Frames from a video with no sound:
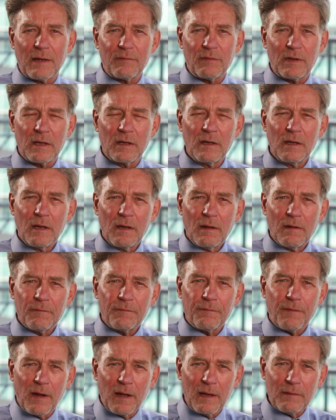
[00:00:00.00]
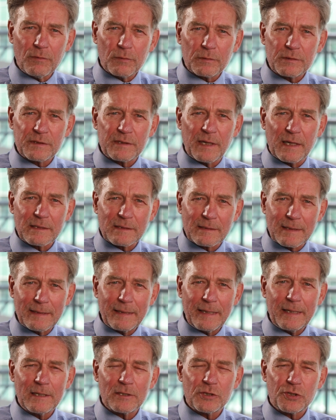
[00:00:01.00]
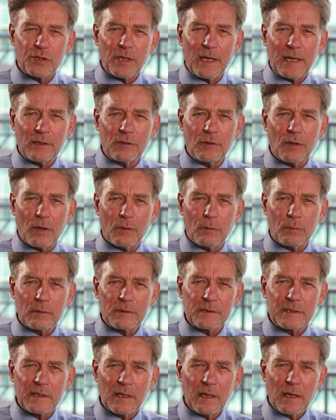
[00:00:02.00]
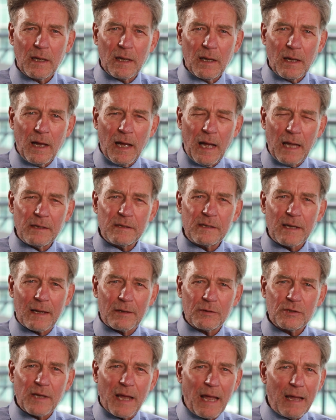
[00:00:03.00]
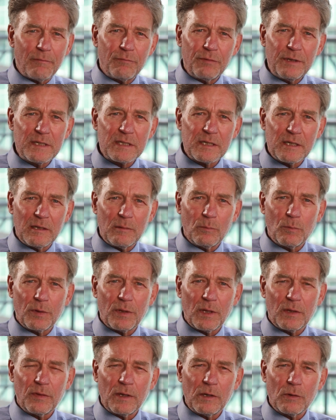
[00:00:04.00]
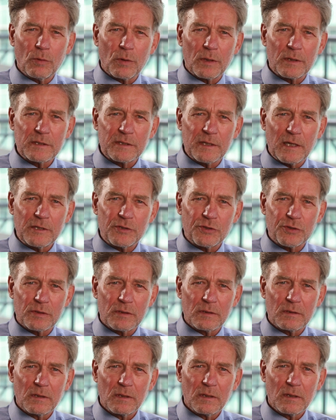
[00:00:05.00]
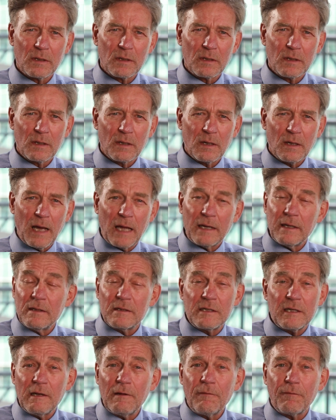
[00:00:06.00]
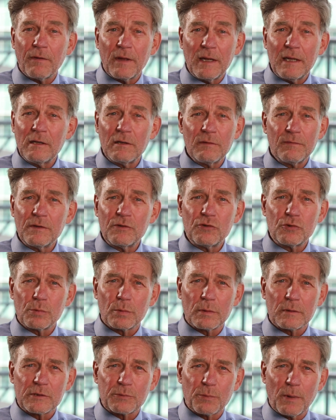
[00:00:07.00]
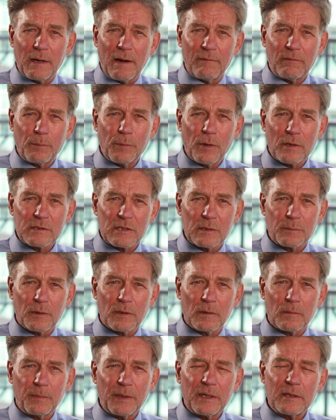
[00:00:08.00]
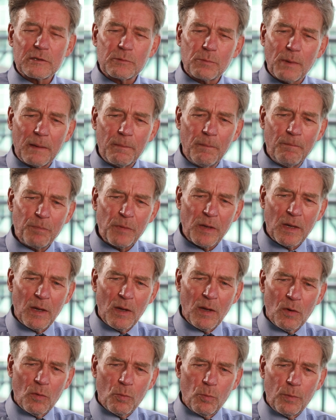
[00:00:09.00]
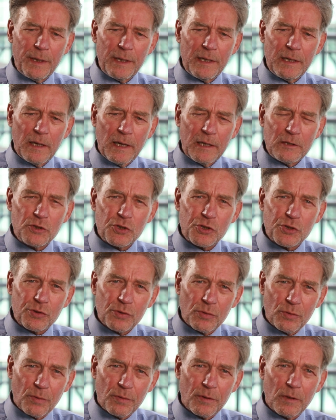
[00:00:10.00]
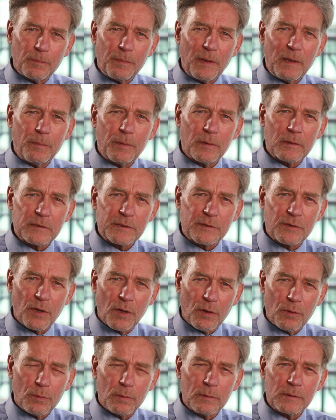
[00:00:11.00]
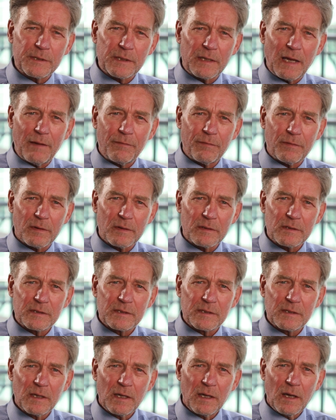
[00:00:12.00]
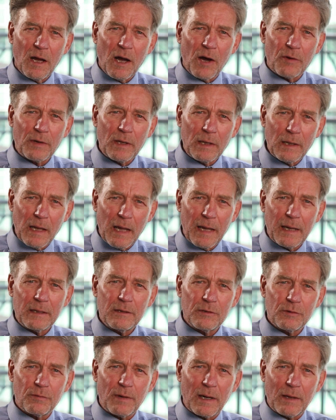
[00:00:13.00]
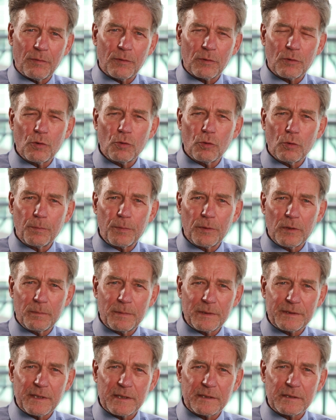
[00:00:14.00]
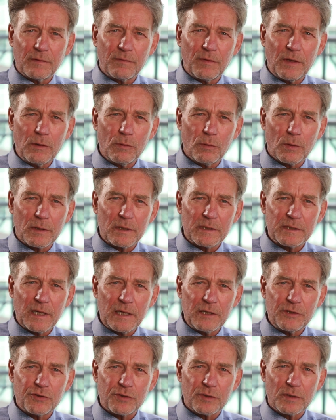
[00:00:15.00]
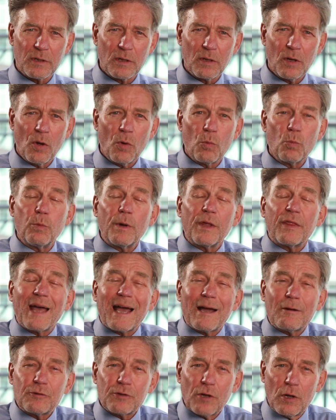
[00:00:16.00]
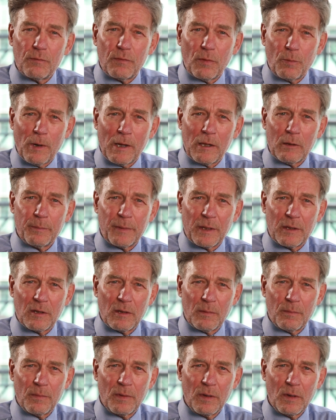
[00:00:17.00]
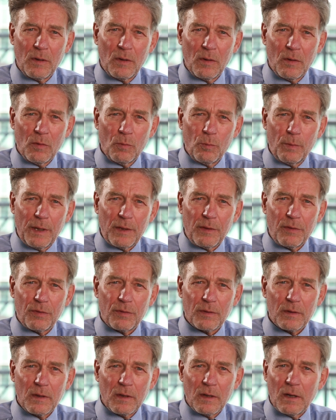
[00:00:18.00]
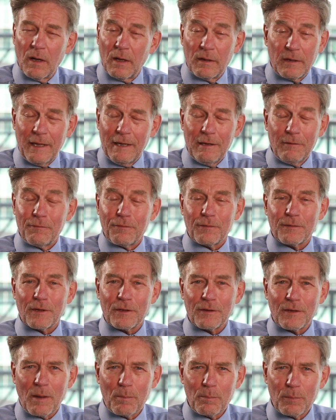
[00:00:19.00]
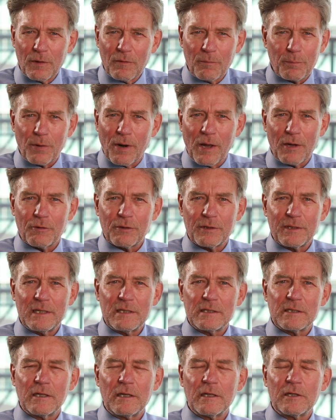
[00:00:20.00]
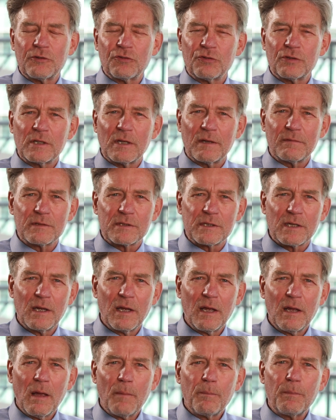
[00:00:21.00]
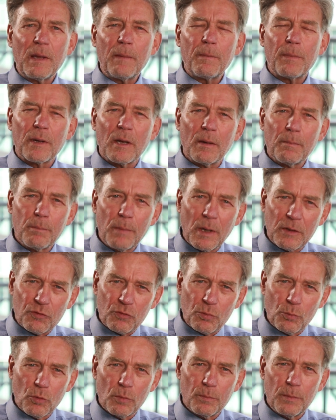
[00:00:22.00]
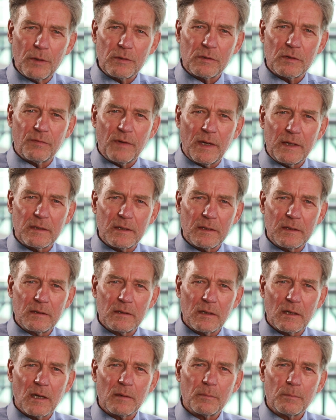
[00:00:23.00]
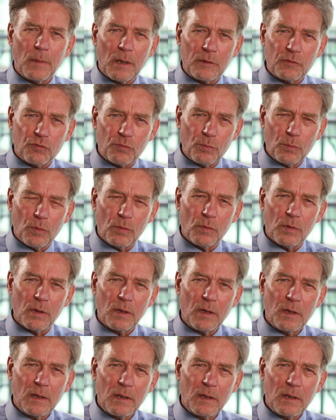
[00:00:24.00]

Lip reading: having 5 or 6 clear shared goals, and down to every team within the organization, and indeed for individuals wherever possible. Because when we ensure that people's goals and efforts are aligned around the core purposes of the organisation without overwhelming them with an infinite number of priorities and initiatives, people are much more motivated and much more